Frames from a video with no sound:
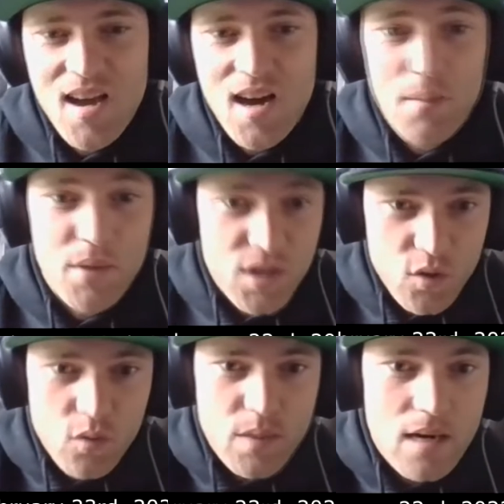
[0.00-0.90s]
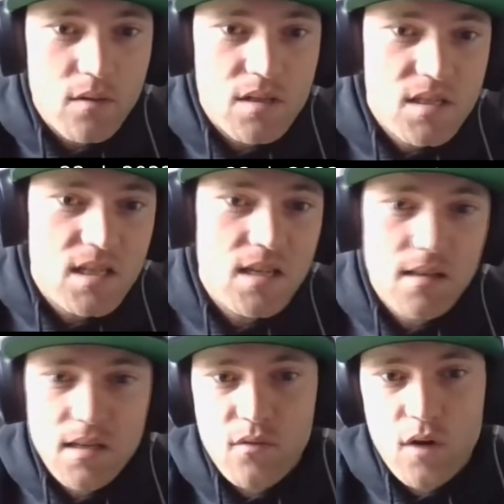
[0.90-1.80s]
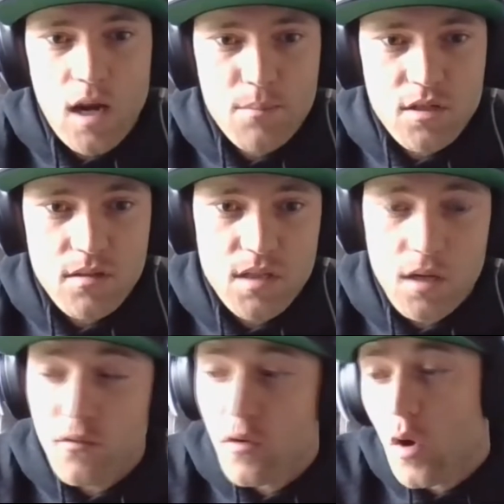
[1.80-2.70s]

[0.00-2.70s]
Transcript: But you'll be able to see the different options of